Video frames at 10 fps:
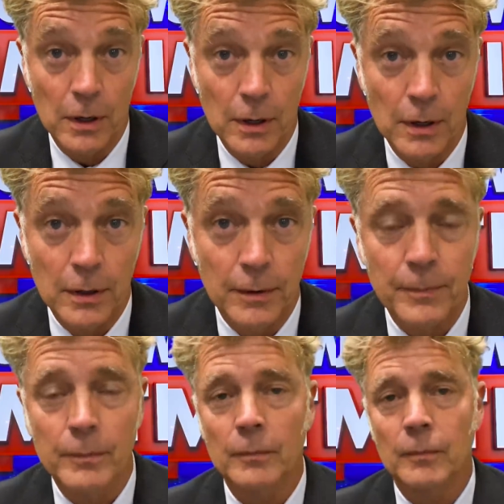
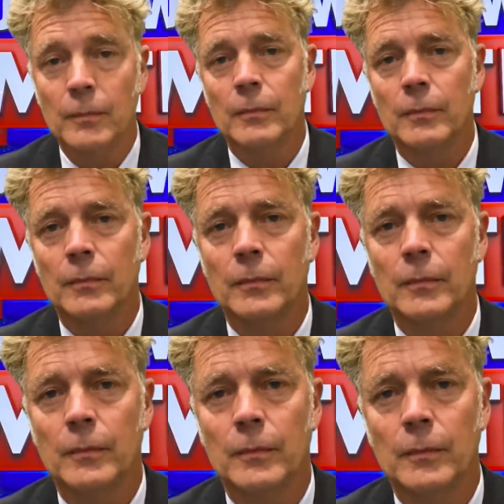(silence)